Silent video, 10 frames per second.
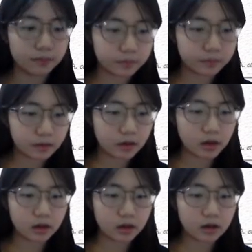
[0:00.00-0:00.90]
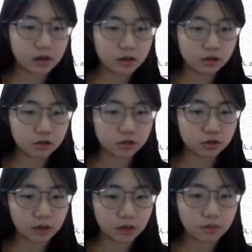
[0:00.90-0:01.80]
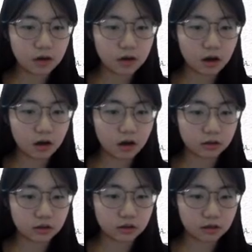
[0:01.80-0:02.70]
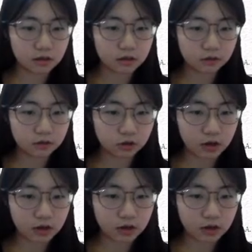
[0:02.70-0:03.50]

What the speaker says: it leads to some oxidative stress,